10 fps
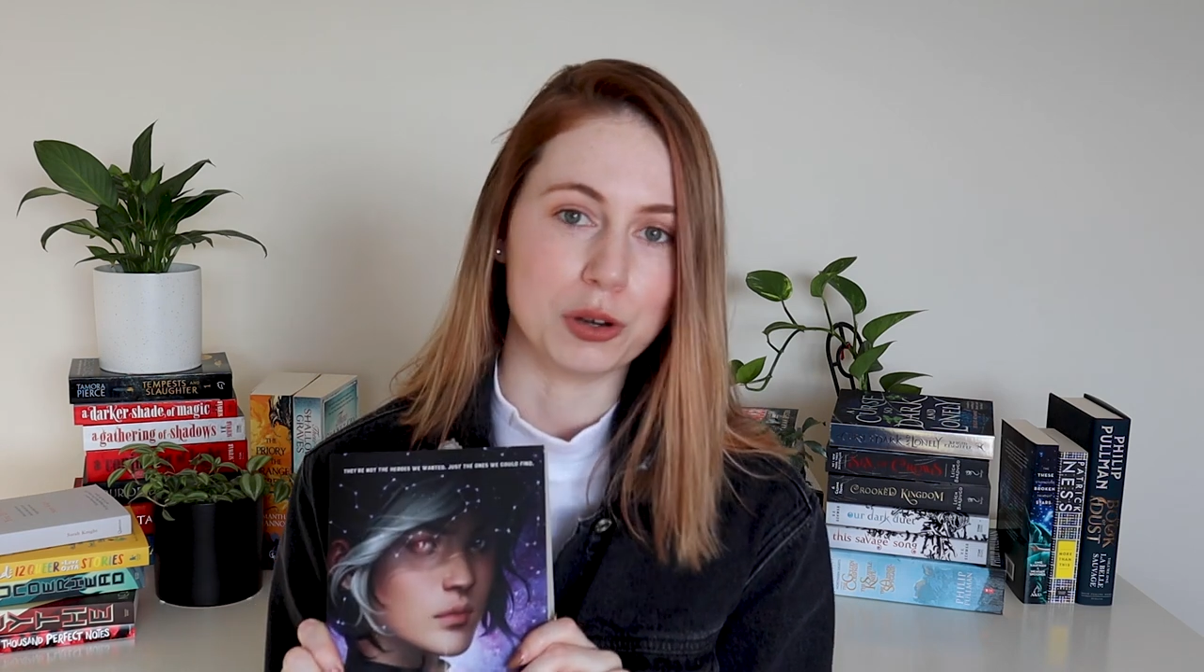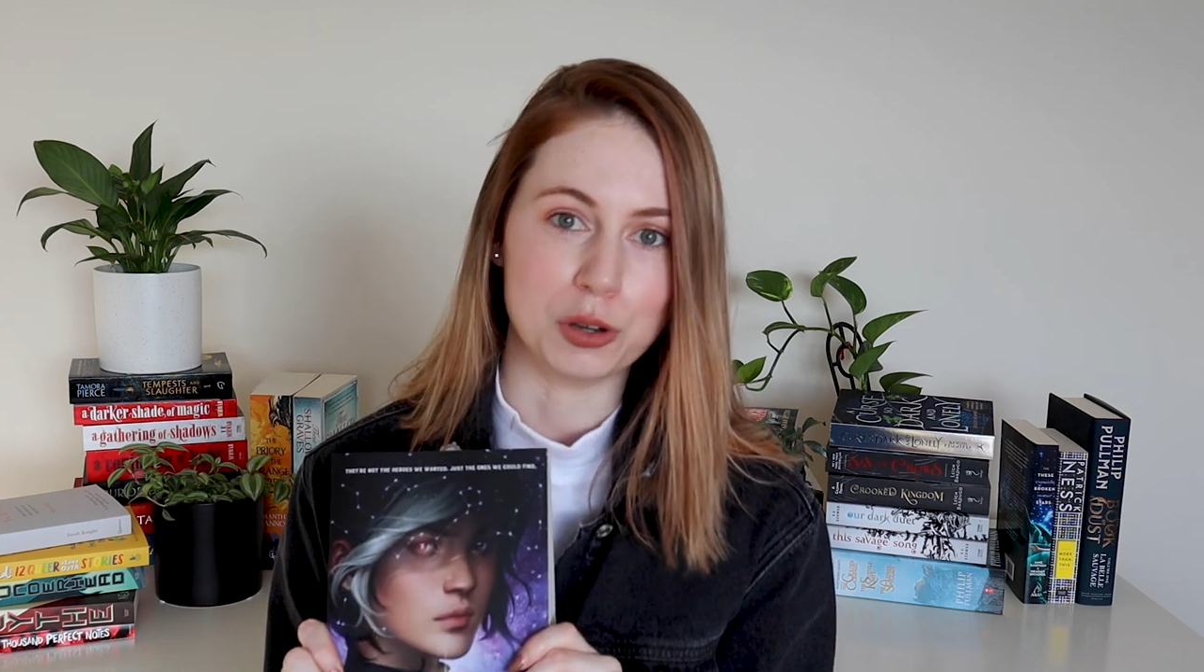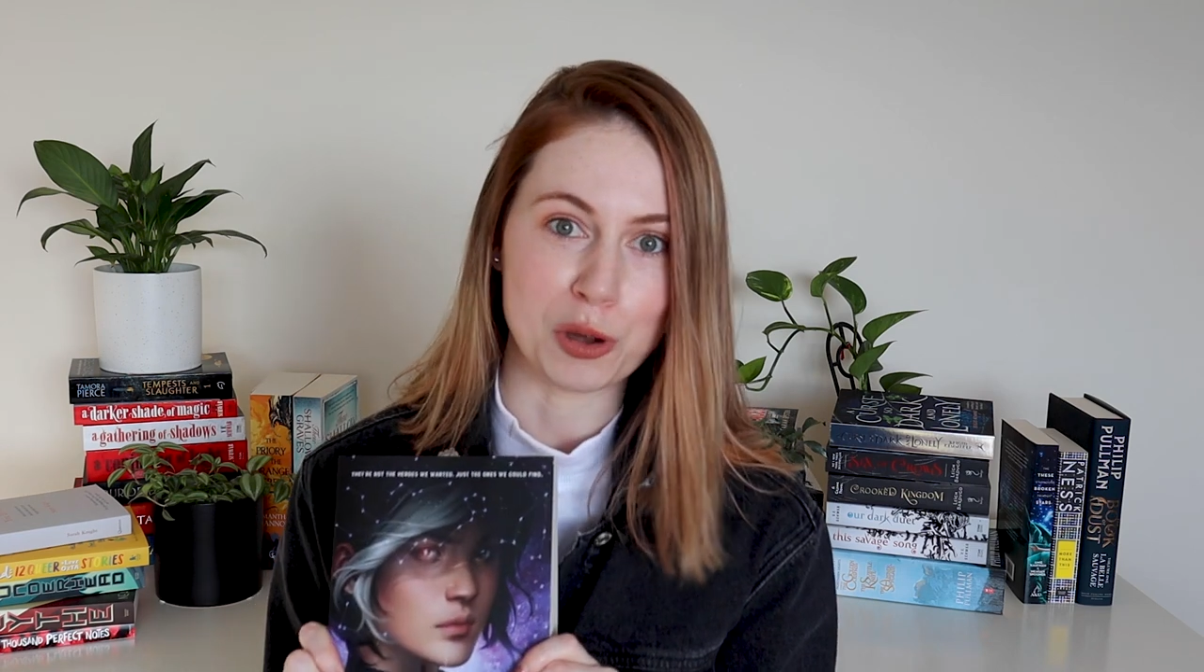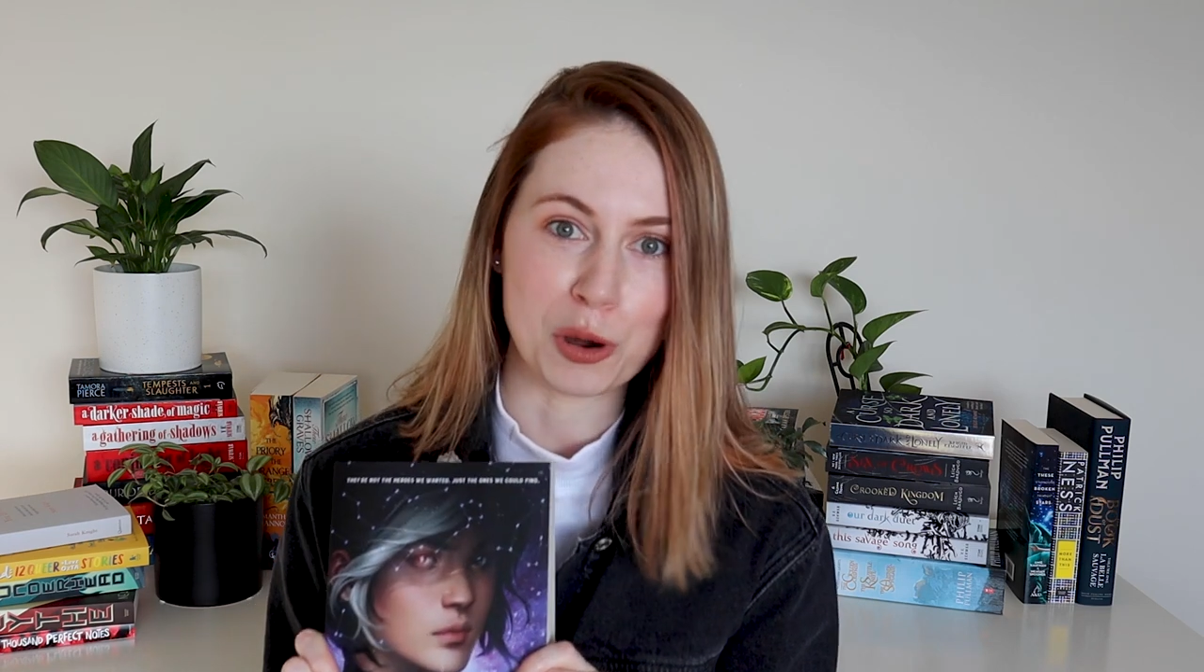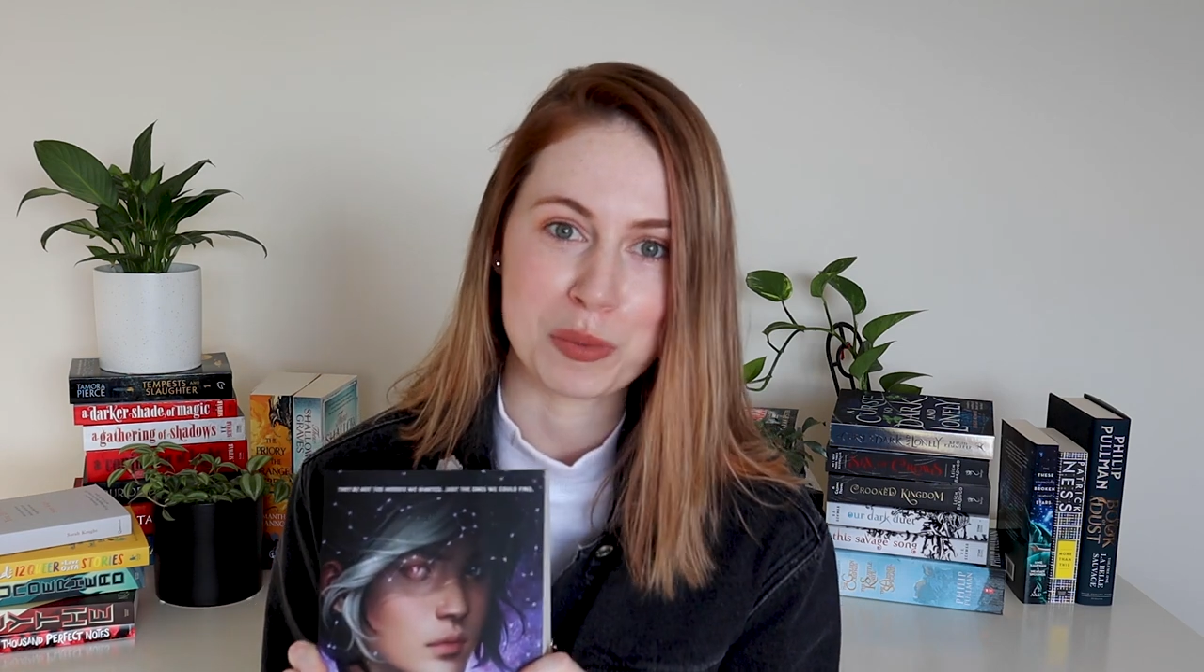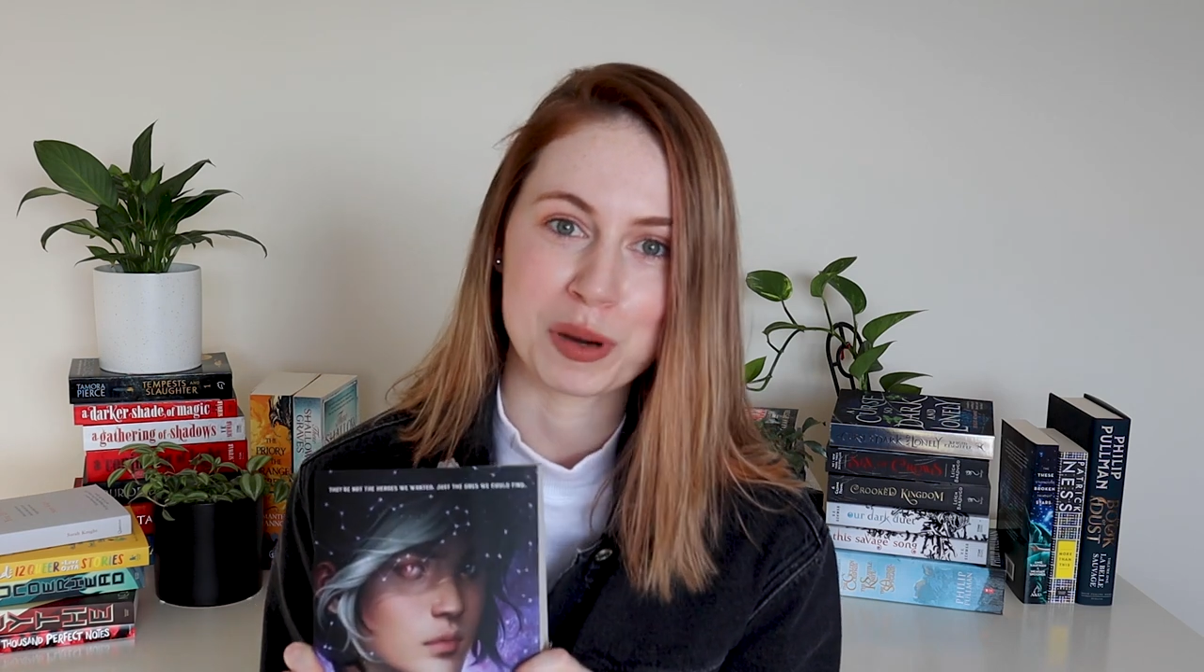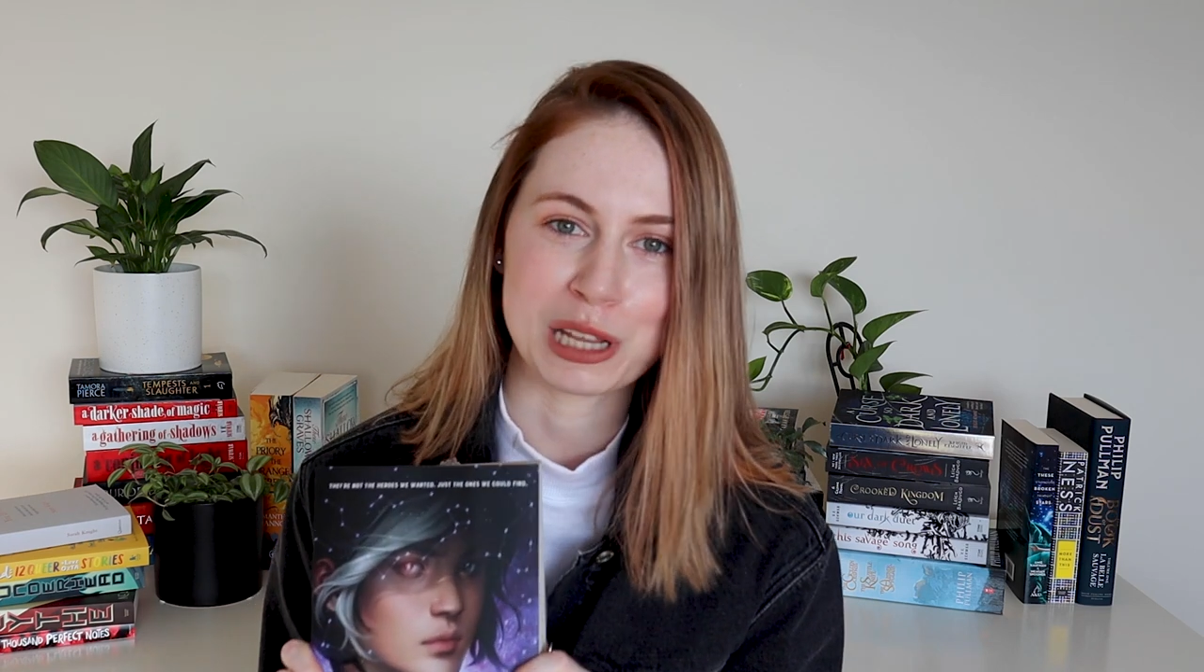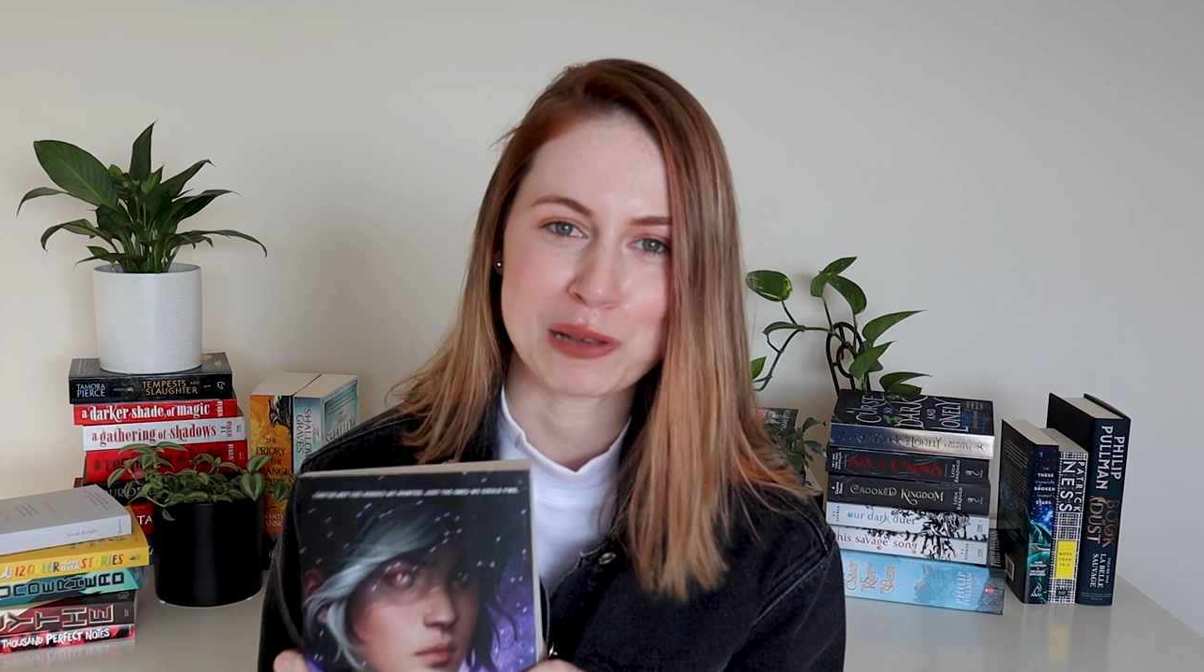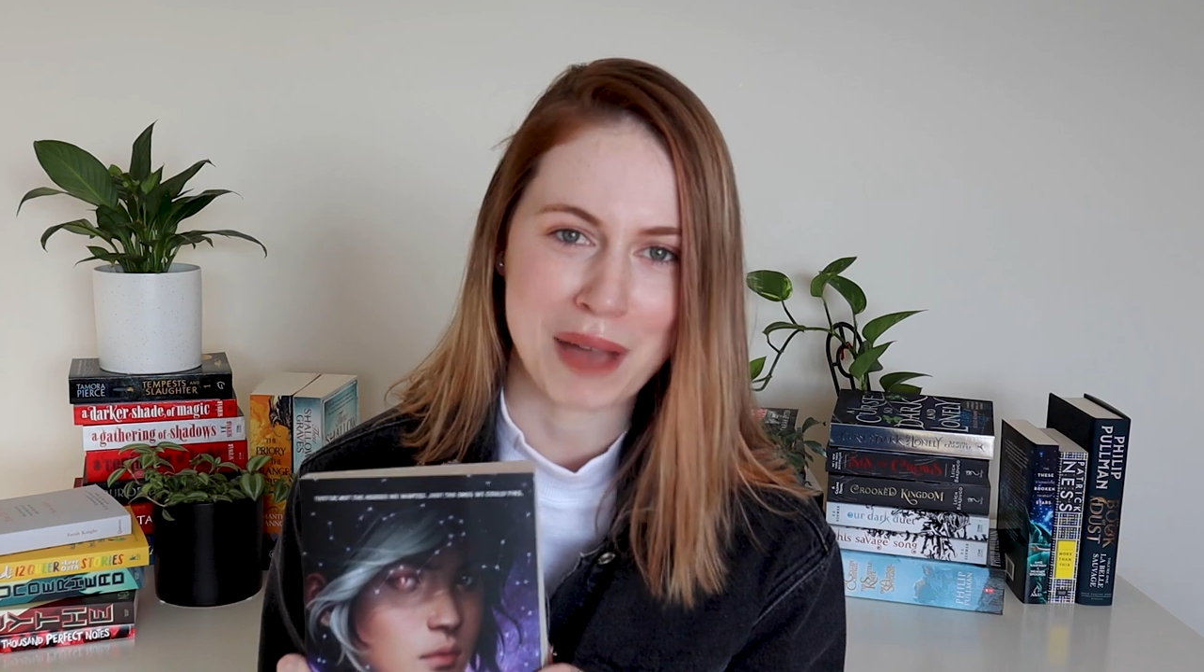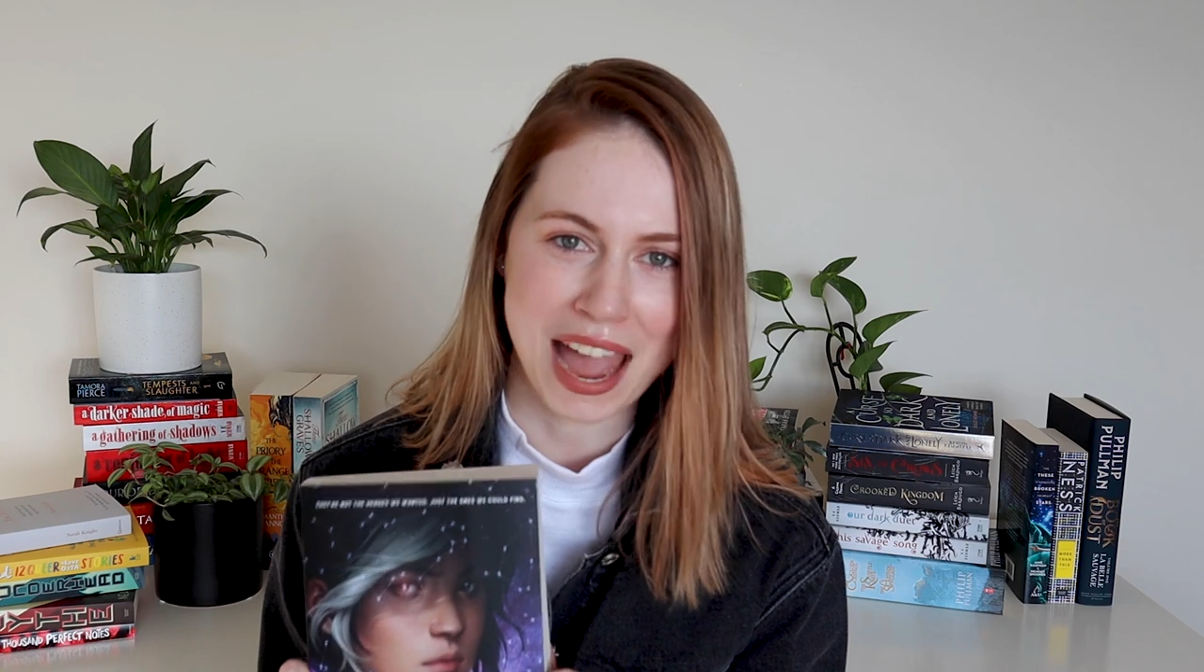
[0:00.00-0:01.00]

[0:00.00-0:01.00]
Nobody